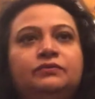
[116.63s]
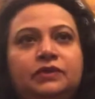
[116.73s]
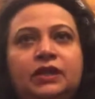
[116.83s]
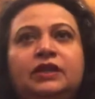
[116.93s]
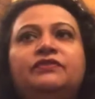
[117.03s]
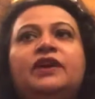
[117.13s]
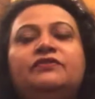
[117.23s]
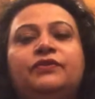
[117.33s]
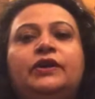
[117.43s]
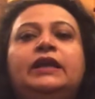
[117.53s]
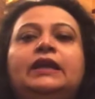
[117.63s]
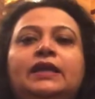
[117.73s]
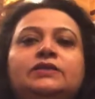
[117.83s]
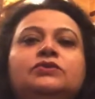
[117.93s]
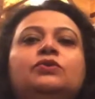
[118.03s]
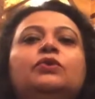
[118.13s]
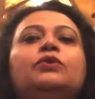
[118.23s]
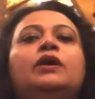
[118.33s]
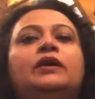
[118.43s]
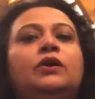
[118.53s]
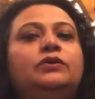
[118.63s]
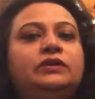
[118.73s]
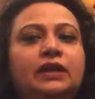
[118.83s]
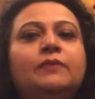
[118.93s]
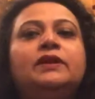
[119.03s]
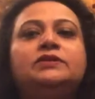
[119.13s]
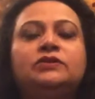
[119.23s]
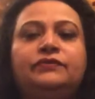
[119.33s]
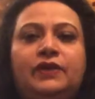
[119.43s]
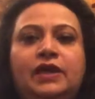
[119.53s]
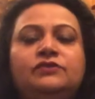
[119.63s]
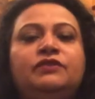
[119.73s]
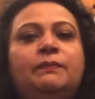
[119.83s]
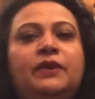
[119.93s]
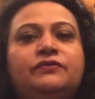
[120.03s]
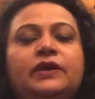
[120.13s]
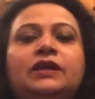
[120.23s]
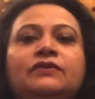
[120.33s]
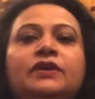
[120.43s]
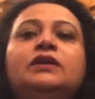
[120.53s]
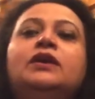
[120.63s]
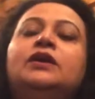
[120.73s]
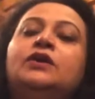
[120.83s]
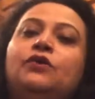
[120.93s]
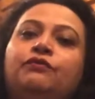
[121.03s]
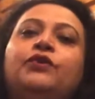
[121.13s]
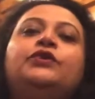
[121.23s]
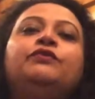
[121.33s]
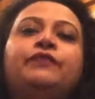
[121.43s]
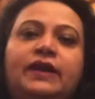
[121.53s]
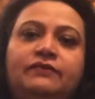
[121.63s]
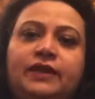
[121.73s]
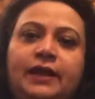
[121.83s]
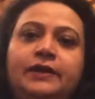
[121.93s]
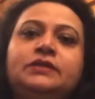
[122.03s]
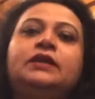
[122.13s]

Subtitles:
35-40 days to around 3 months of age, we prefer giving 4 to 5 diets